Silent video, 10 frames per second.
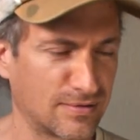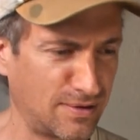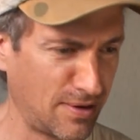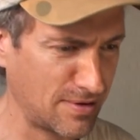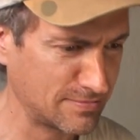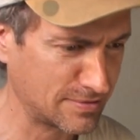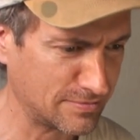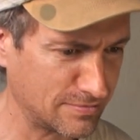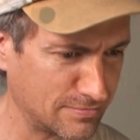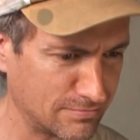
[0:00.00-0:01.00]
Carbs
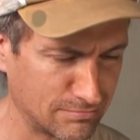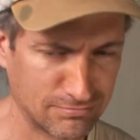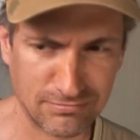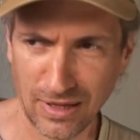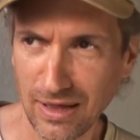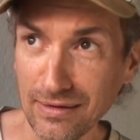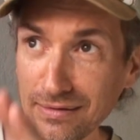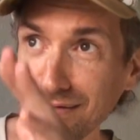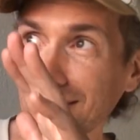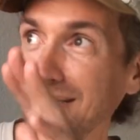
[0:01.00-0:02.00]
high
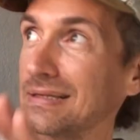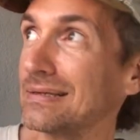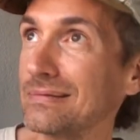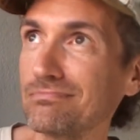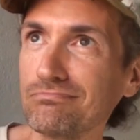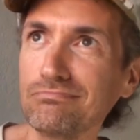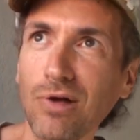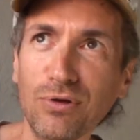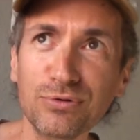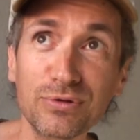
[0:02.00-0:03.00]
insulin.
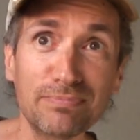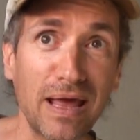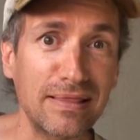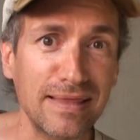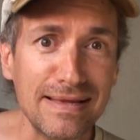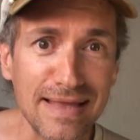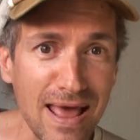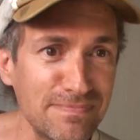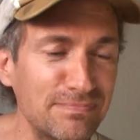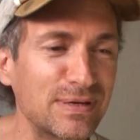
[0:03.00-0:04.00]
All sorts of bad things
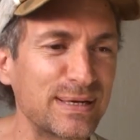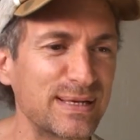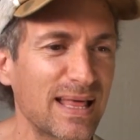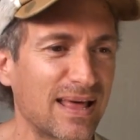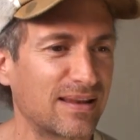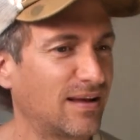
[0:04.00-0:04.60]
happen because of that.